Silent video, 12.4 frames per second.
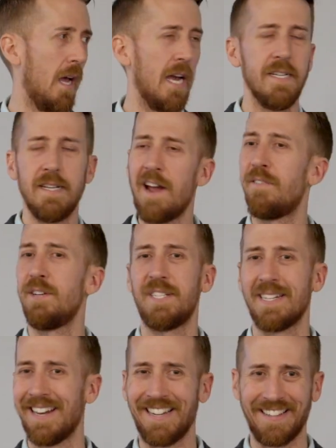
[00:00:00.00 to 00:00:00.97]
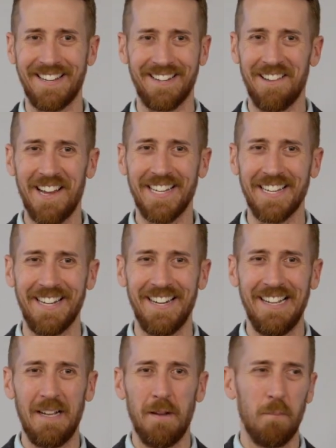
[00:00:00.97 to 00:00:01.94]
I'd never seen anything like it.
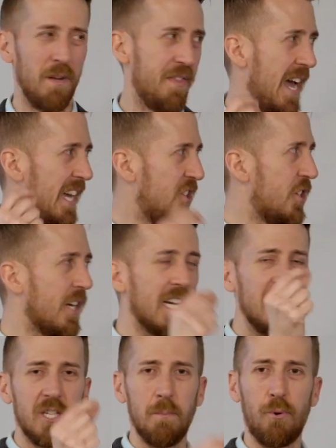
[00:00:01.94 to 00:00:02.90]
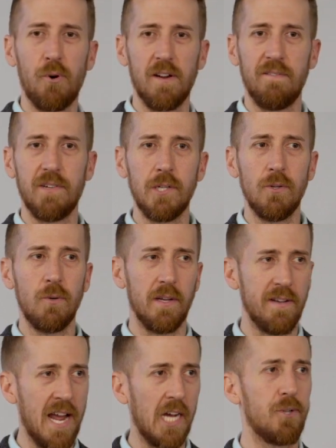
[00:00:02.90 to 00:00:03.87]
But that change in point of view,
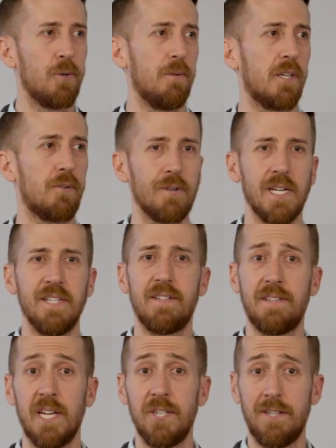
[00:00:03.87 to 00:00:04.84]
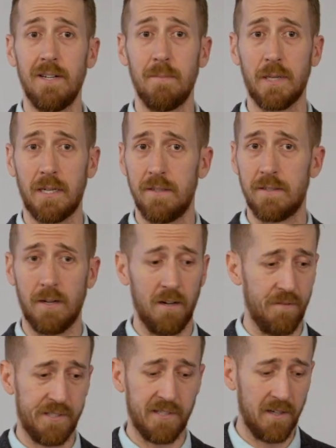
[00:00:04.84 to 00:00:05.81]
it naturally creates tension because
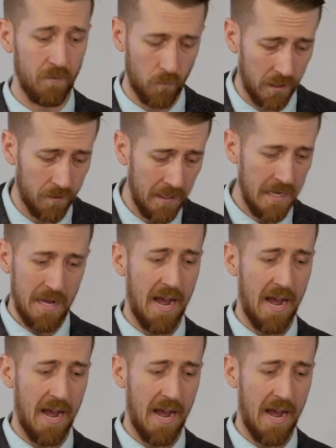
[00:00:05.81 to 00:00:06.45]
all of a sudden, well,